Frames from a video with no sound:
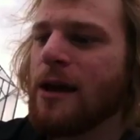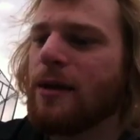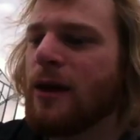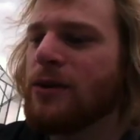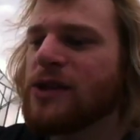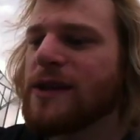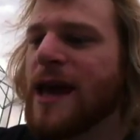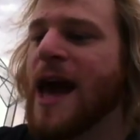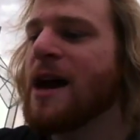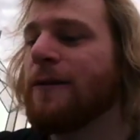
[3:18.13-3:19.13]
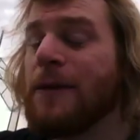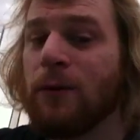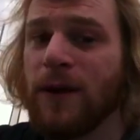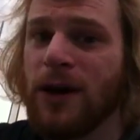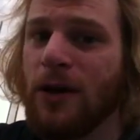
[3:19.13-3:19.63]
They wish that they had a few
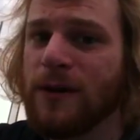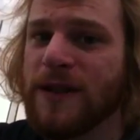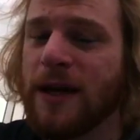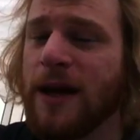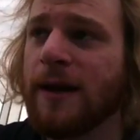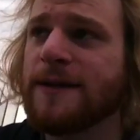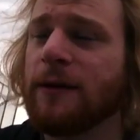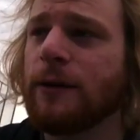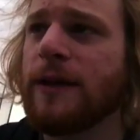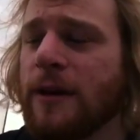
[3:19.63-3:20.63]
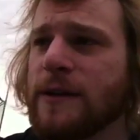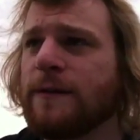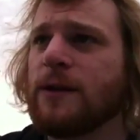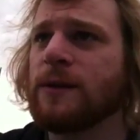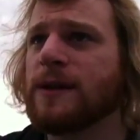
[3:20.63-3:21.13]
videos that got several thousand views,